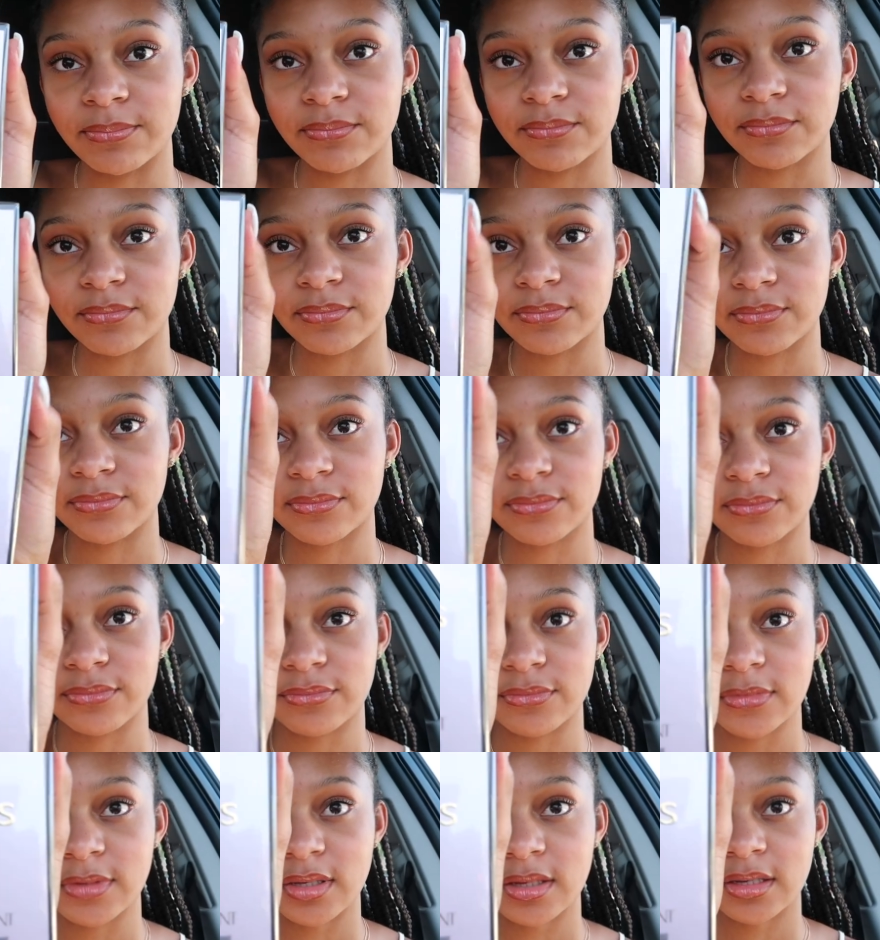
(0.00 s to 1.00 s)

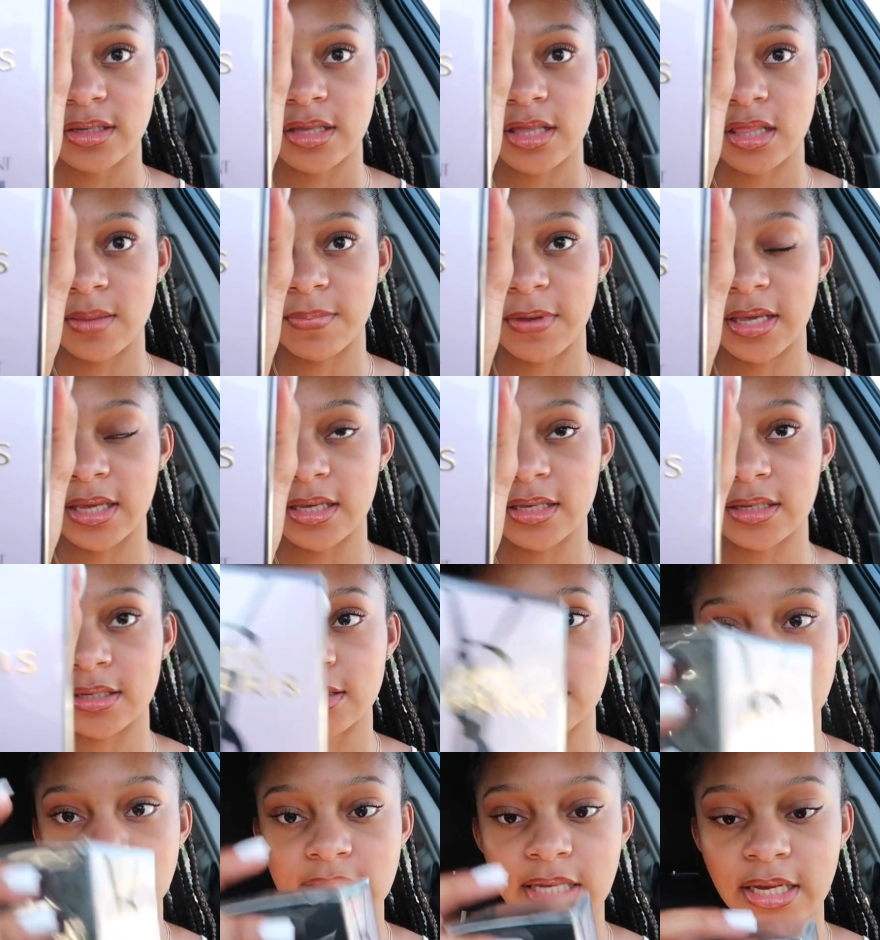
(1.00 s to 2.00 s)
in the pink
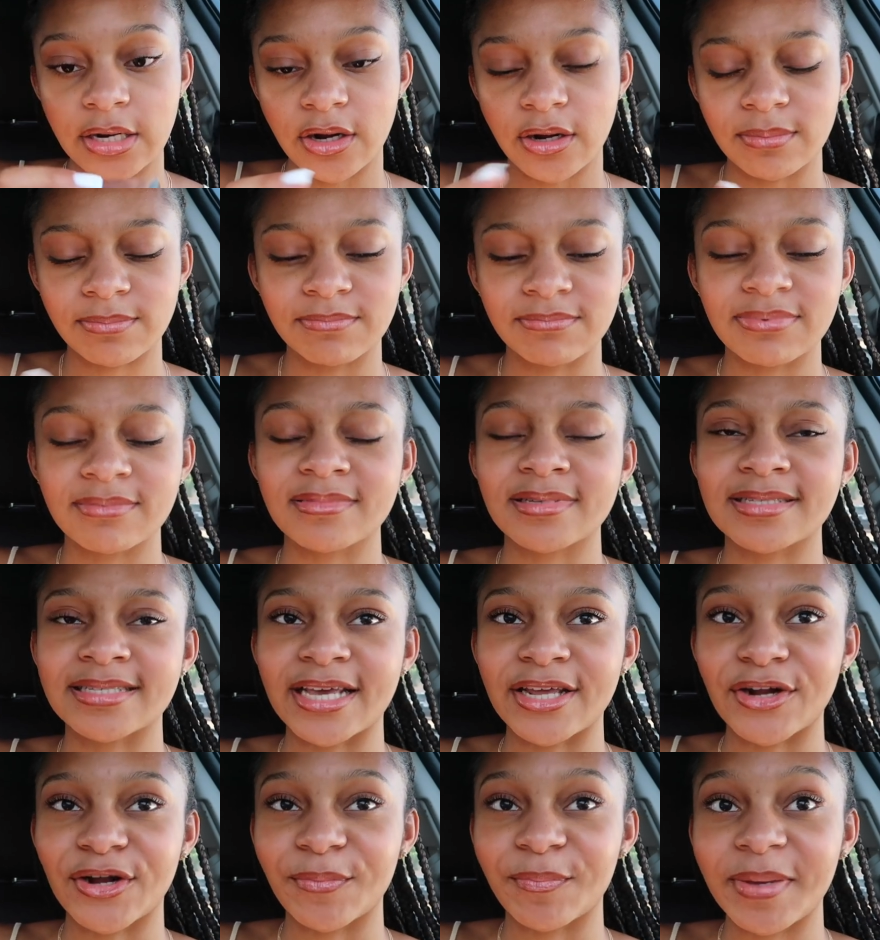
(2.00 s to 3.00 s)
container,
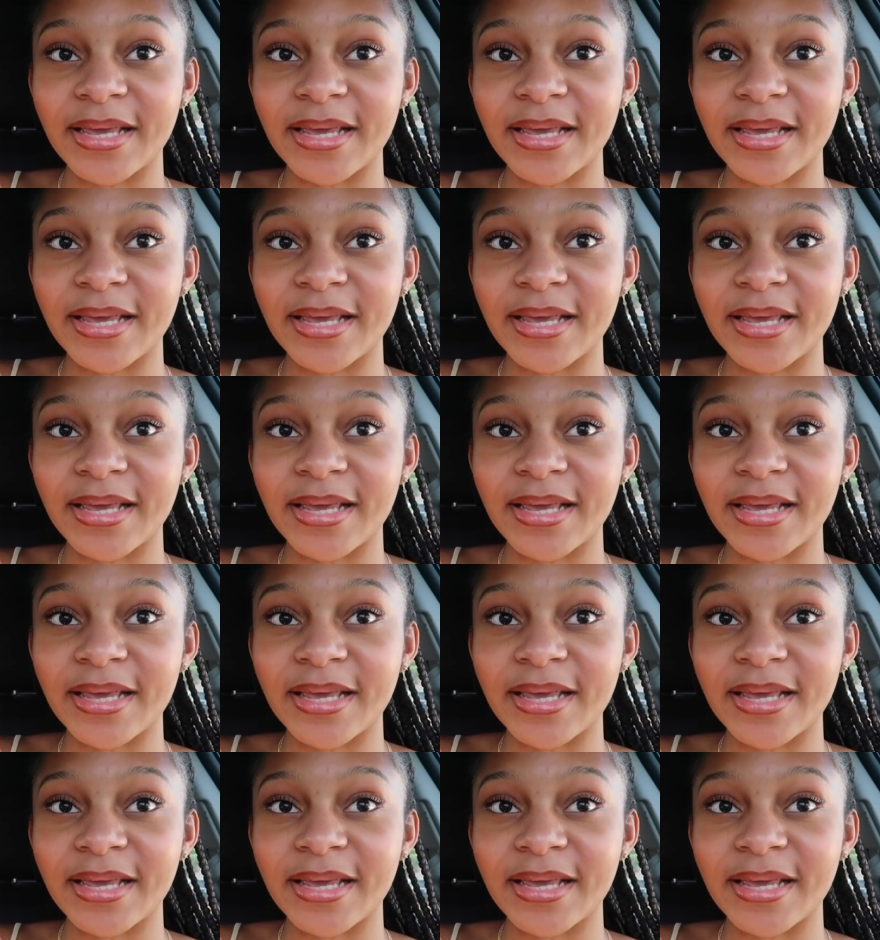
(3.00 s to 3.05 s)
container